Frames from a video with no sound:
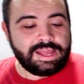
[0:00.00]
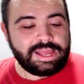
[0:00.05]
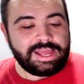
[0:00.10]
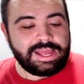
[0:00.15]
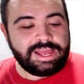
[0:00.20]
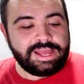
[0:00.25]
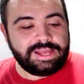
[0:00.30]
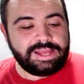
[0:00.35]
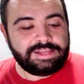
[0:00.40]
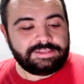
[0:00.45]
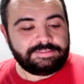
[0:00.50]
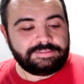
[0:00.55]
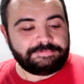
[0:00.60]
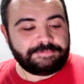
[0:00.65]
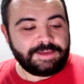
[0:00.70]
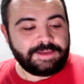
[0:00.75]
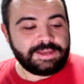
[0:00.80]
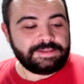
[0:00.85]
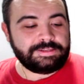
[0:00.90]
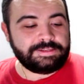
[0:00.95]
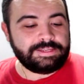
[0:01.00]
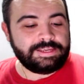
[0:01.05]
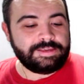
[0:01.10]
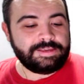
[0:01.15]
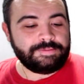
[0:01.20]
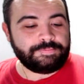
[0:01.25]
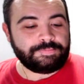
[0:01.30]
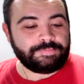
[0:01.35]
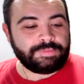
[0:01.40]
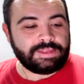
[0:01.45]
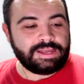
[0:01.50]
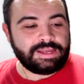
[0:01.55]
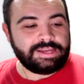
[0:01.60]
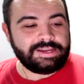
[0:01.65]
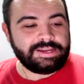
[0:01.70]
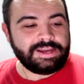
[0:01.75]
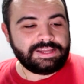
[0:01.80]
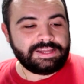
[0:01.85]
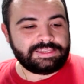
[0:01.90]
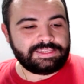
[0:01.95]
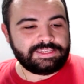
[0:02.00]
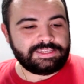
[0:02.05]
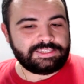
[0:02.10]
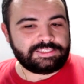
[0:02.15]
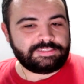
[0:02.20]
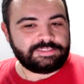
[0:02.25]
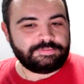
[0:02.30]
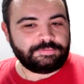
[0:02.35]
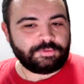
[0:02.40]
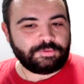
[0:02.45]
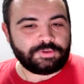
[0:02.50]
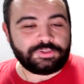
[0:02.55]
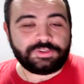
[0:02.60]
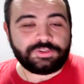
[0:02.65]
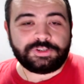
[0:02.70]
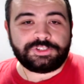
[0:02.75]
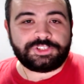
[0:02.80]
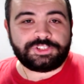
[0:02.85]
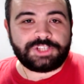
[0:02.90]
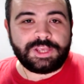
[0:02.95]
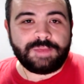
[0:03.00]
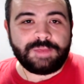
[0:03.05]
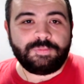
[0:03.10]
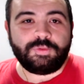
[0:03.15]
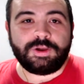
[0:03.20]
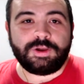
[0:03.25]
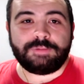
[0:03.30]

And finally, I got this for dirt cheap,